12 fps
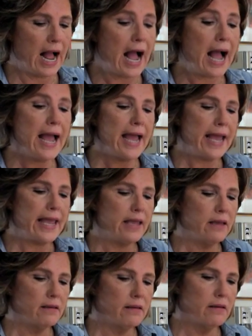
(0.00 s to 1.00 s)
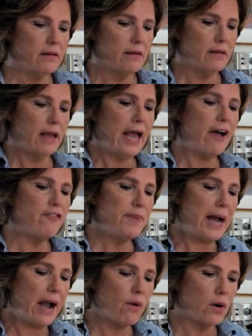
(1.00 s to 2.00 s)
I have
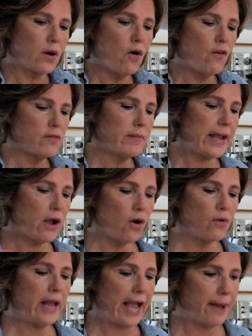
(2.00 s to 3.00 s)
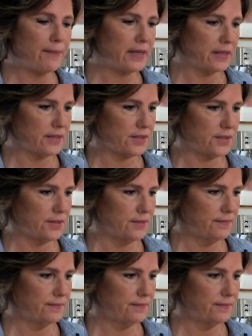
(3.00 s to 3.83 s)
power over my own happiness.